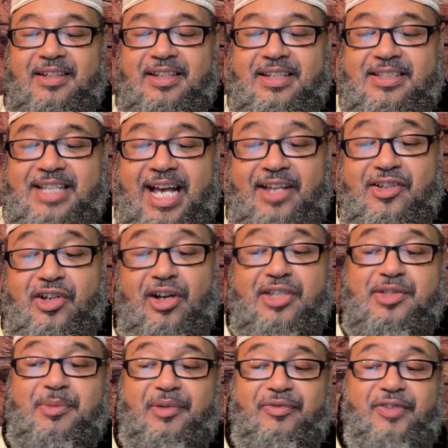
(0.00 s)
Now he
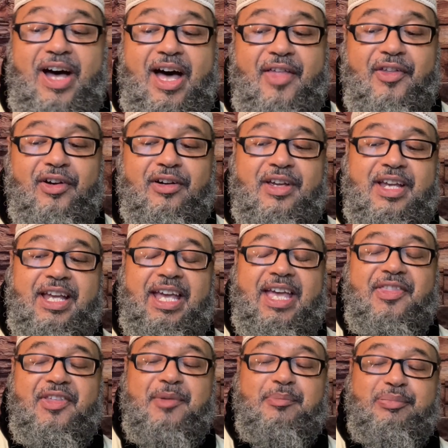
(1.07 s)
calls him a father
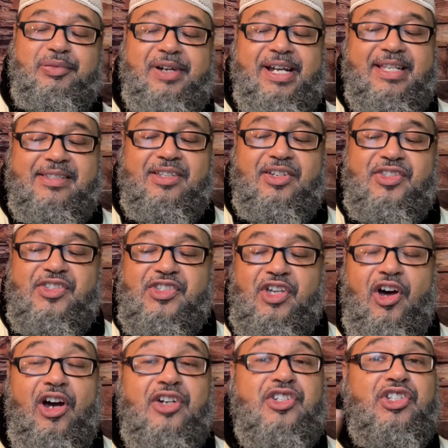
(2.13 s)
and then prince,
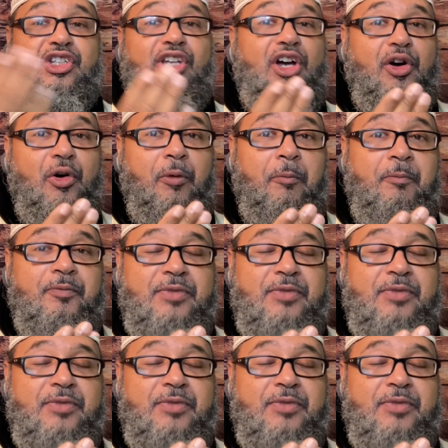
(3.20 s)
Asar Shalom.